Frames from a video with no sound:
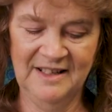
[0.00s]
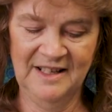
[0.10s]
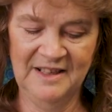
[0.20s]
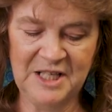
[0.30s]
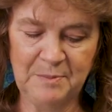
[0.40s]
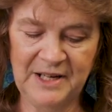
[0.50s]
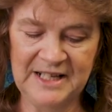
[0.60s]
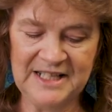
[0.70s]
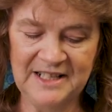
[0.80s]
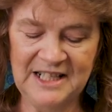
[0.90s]
in this
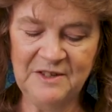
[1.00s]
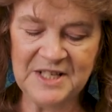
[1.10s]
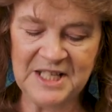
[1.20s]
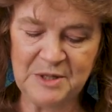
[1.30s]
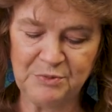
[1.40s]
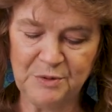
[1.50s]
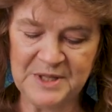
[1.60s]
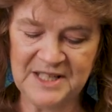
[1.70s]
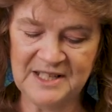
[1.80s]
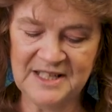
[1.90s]
place and give us his
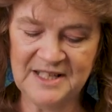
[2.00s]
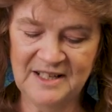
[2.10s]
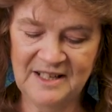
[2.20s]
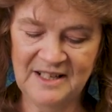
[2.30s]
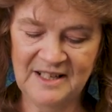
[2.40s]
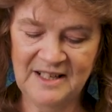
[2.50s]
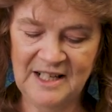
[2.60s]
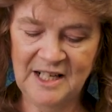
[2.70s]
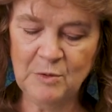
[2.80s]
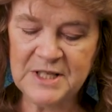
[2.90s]
promises.
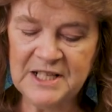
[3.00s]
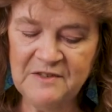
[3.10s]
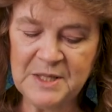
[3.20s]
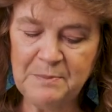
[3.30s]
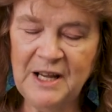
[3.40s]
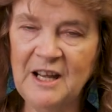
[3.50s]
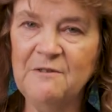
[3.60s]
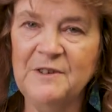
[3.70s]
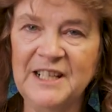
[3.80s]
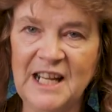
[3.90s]
He wants to give us
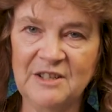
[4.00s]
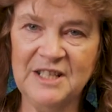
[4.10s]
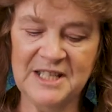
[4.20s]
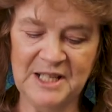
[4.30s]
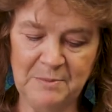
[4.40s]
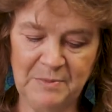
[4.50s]
powerful encounters in